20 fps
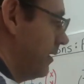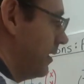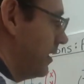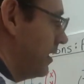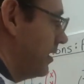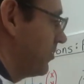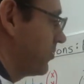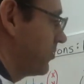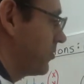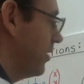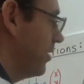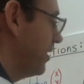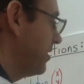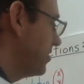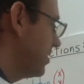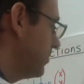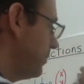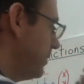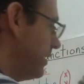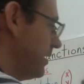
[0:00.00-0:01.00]
is going
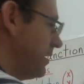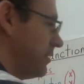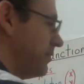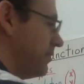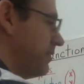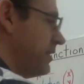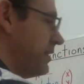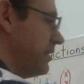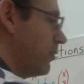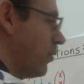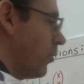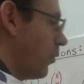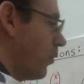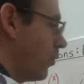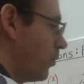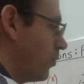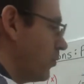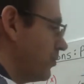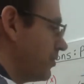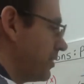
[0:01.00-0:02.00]
to be the
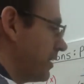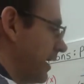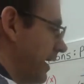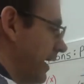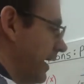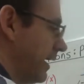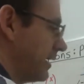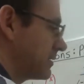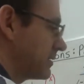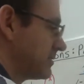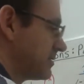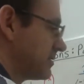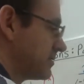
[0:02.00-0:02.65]
old x,